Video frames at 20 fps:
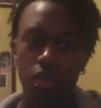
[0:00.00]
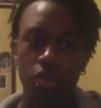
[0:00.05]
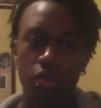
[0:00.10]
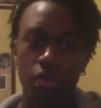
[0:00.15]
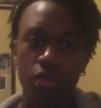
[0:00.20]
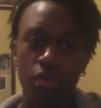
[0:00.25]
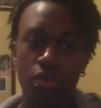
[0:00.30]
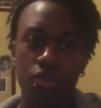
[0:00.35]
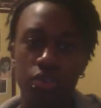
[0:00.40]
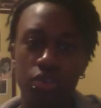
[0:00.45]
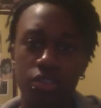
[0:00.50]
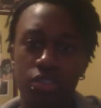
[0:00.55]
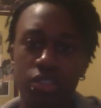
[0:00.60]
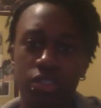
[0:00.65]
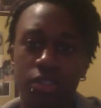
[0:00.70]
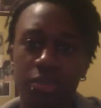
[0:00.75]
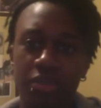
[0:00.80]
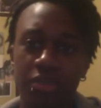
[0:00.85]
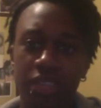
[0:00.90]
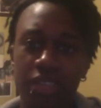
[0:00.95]
or
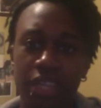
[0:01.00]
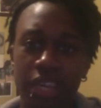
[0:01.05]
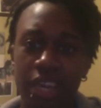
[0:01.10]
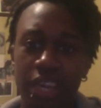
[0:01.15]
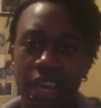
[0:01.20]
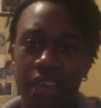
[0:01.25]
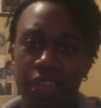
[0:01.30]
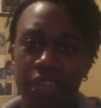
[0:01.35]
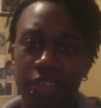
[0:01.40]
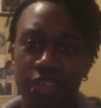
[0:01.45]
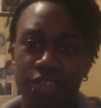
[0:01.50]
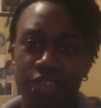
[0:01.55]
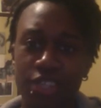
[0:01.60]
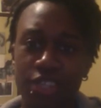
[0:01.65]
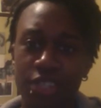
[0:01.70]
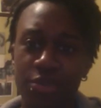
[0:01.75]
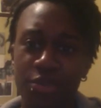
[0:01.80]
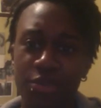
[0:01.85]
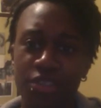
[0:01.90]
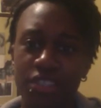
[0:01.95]
something every trans
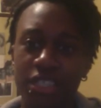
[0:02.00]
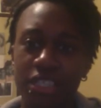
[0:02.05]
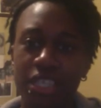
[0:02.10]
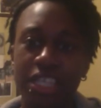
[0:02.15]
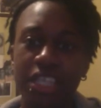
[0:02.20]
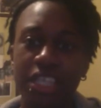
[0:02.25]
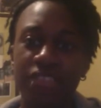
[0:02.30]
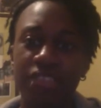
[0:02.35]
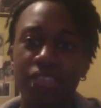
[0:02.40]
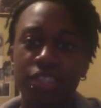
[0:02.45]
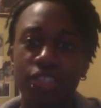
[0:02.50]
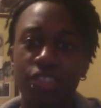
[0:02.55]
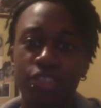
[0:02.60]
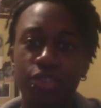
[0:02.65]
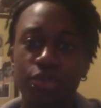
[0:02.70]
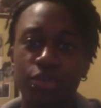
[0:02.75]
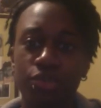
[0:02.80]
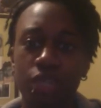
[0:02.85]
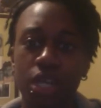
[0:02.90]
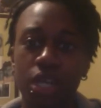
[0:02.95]
person can even do
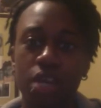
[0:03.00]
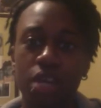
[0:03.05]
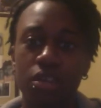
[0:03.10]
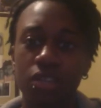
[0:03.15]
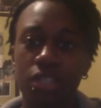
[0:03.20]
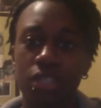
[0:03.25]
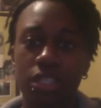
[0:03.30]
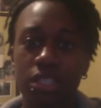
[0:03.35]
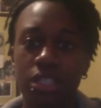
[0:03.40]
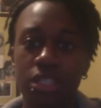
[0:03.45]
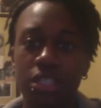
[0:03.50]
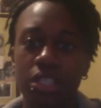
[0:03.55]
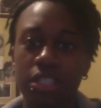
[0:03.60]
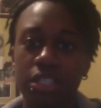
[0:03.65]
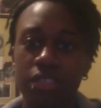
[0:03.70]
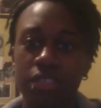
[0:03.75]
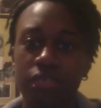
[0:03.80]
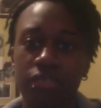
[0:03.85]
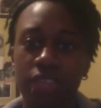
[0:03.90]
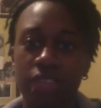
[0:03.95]
regardless
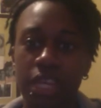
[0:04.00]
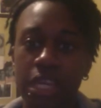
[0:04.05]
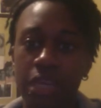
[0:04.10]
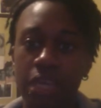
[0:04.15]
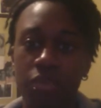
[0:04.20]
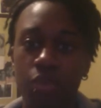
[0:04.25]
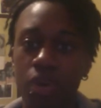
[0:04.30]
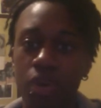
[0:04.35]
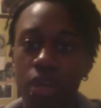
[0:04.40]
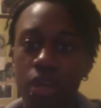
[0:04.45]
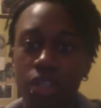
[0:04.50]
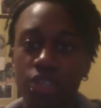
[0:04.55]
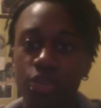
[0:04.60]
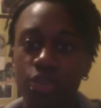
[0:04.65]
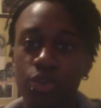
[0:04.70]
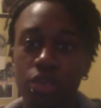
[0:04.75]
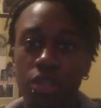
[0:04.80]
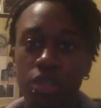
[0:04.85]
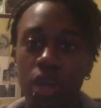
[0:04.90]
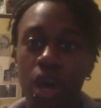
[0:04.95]
if they want to
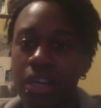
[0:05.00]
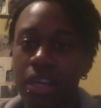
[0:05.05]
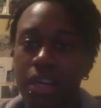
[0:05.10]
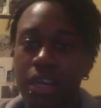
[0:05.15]
or not.